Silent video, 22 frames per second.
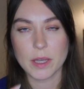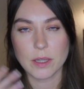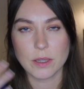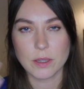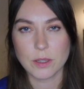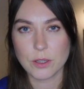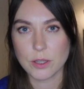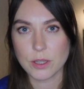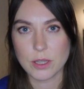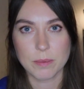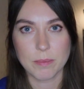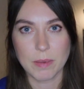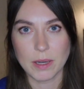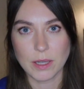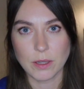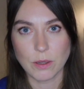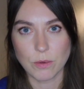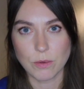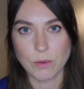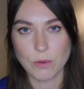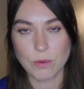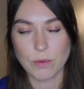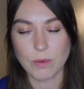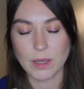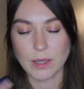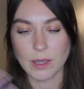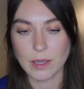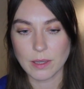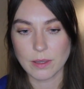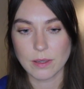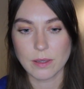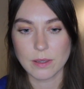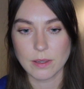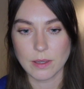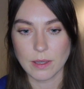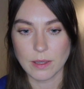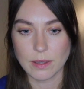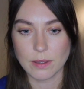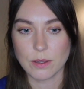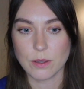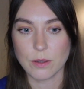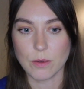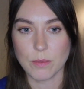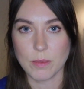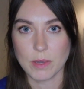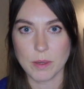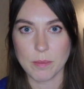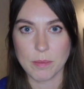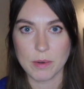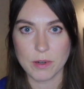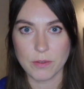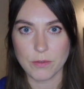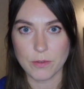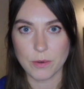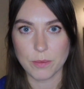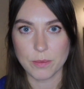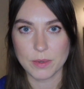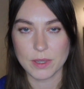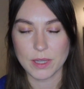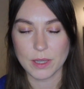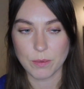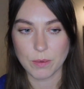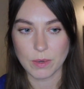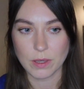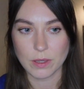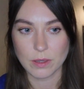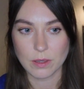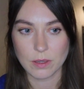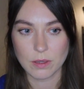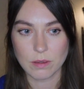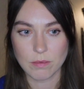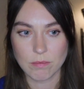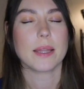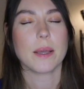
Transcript: it's just my nose who cannot stand so many perfumes at once.